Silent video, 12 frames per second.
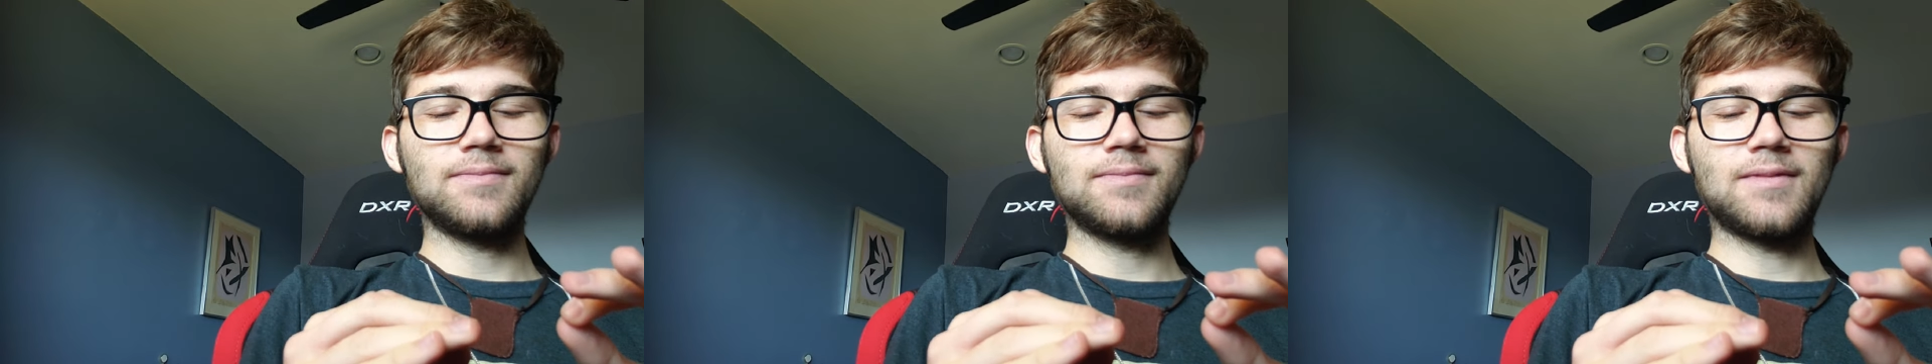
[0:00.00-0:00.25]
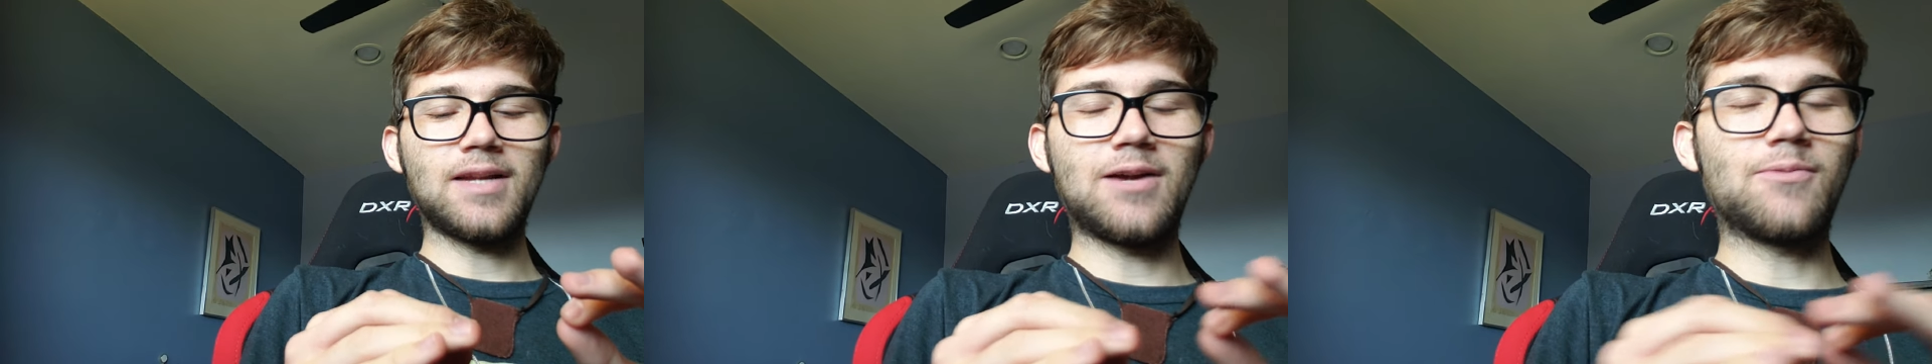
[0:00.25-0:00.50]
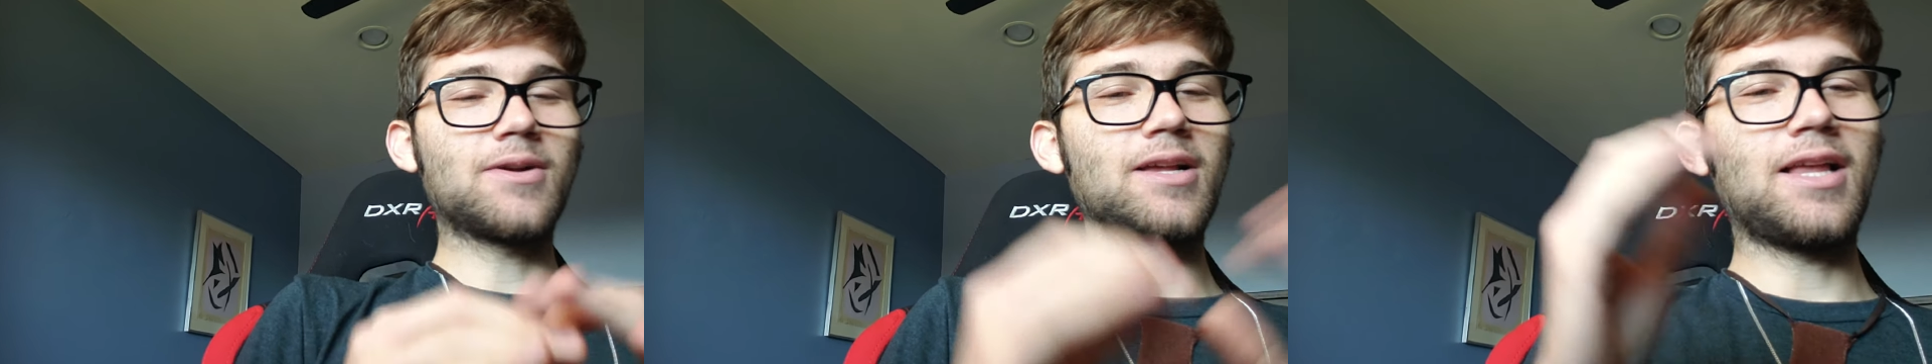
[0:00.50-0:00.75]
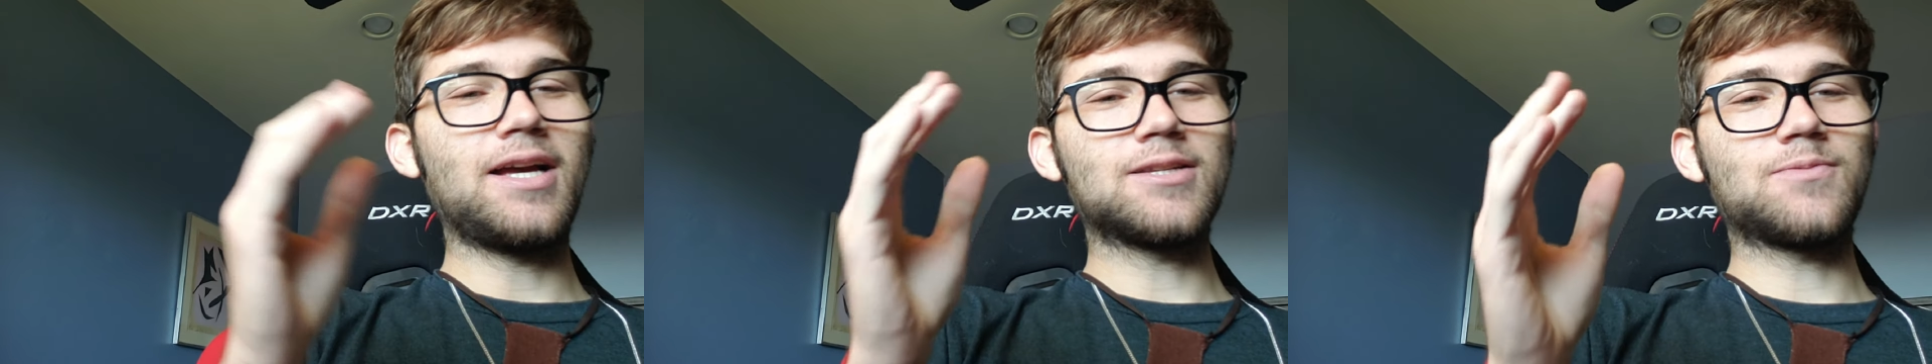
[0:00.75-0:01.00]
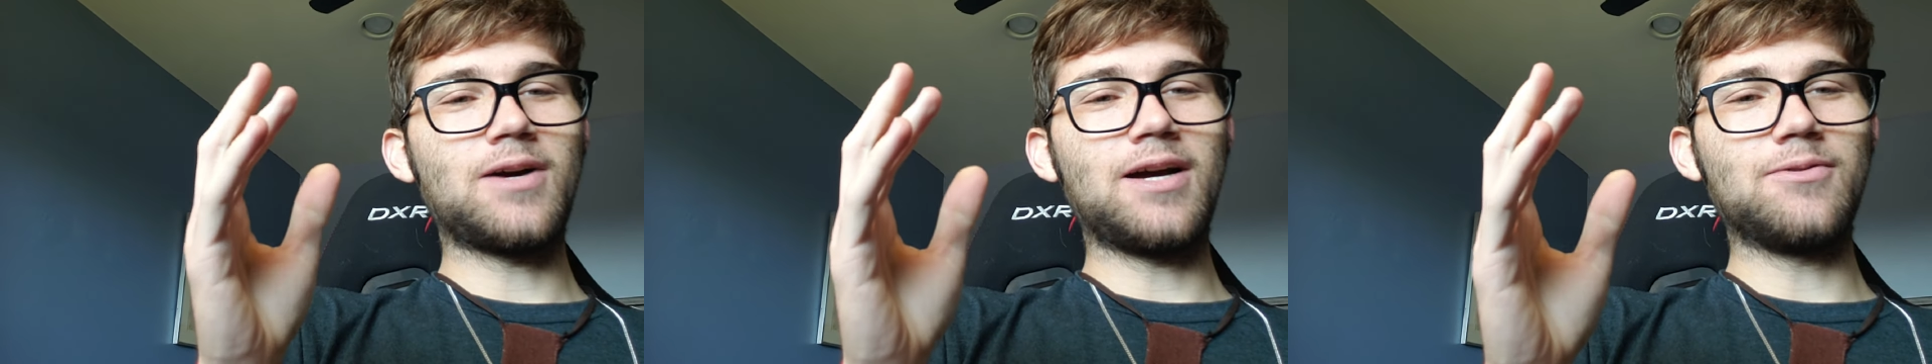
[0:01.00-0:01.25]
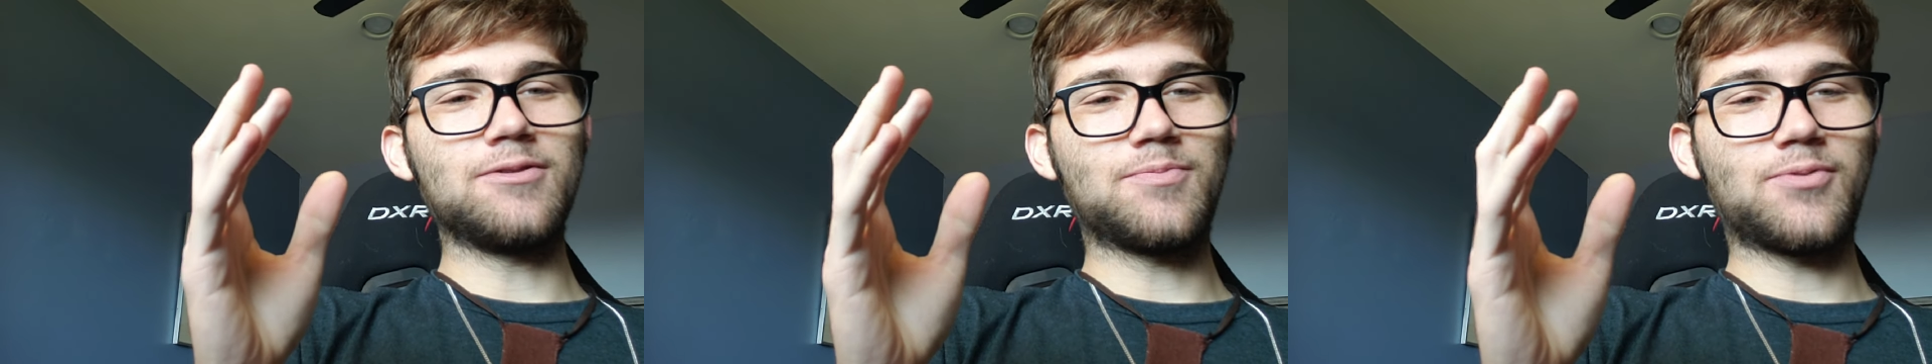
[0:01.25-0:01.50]
I realized why I
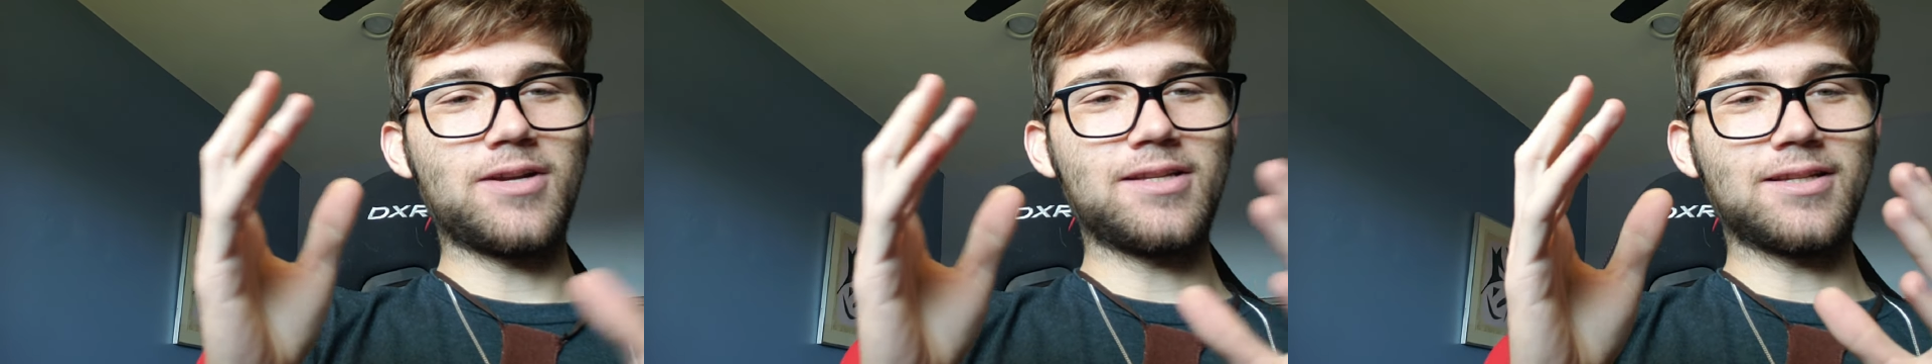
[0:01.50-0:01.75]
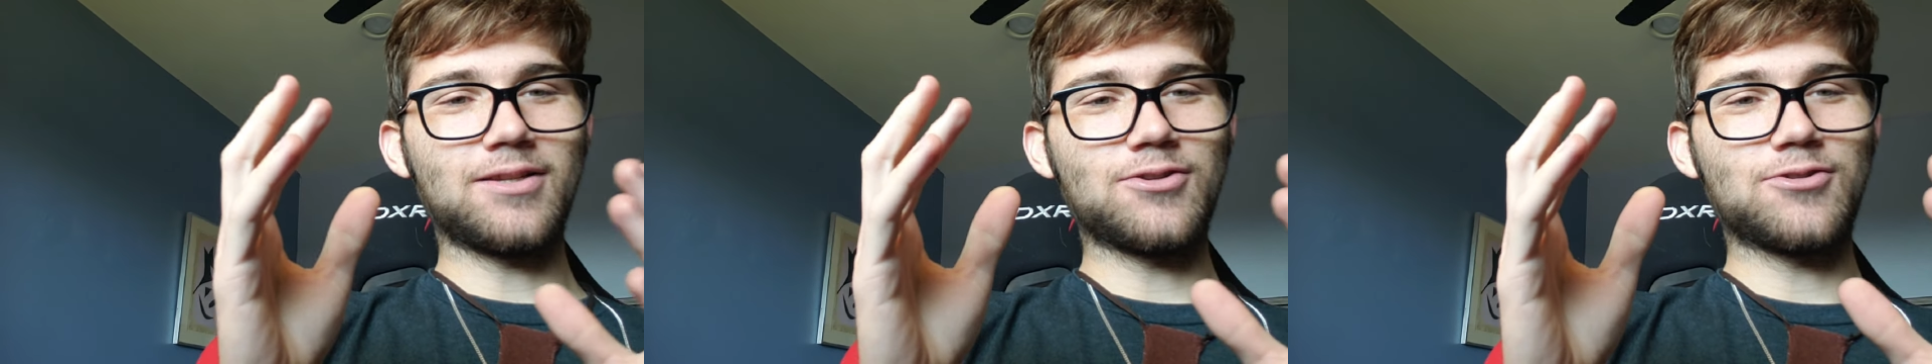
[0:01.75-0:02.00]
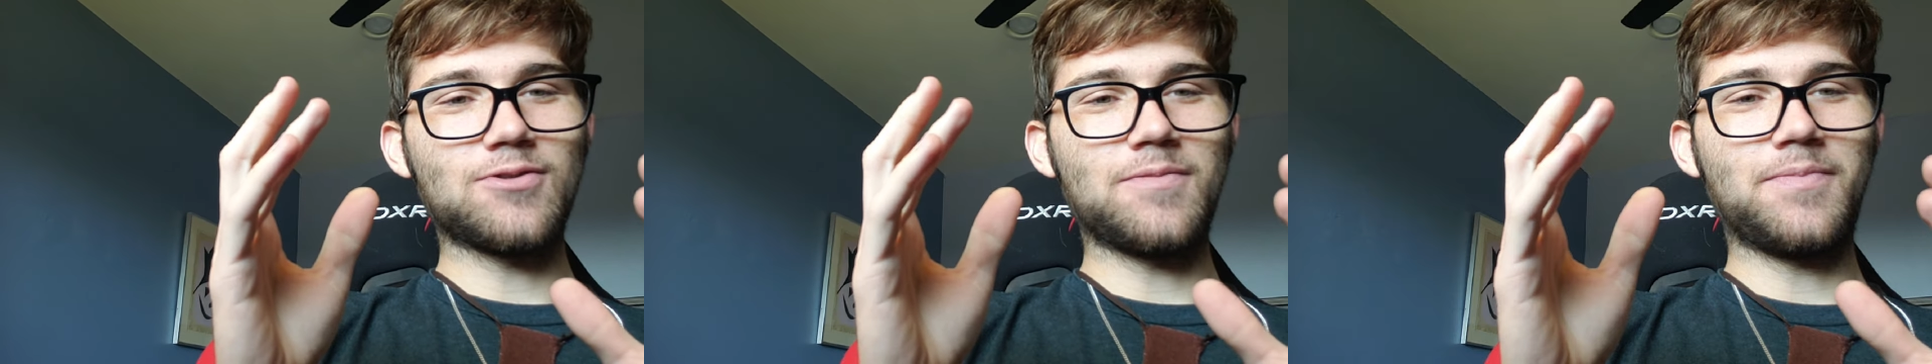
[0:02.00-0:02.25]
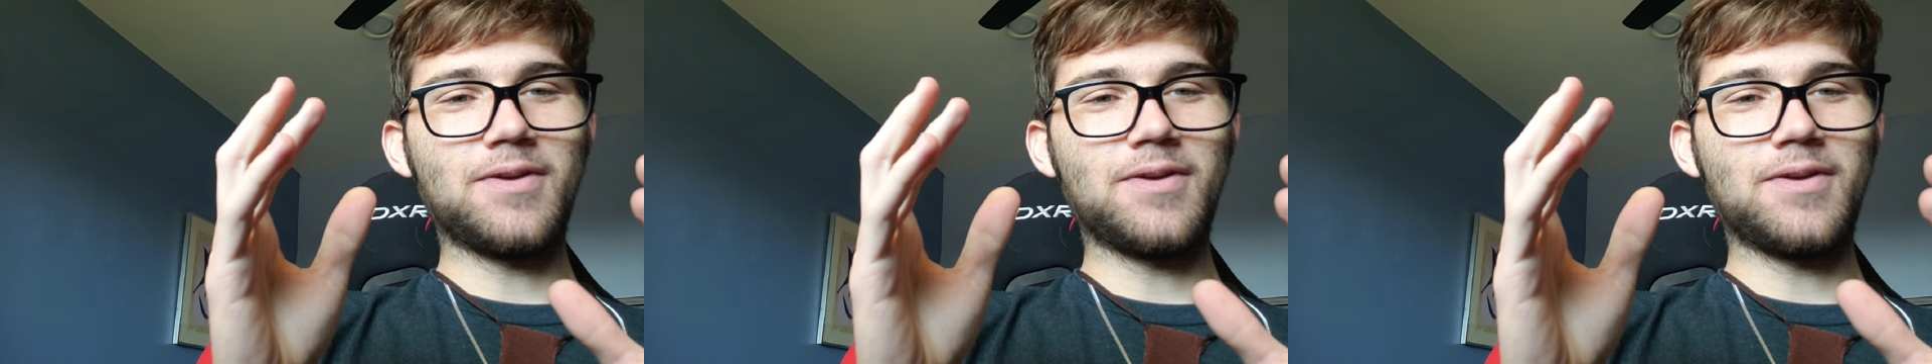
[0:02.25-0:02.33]
was praising the shrimp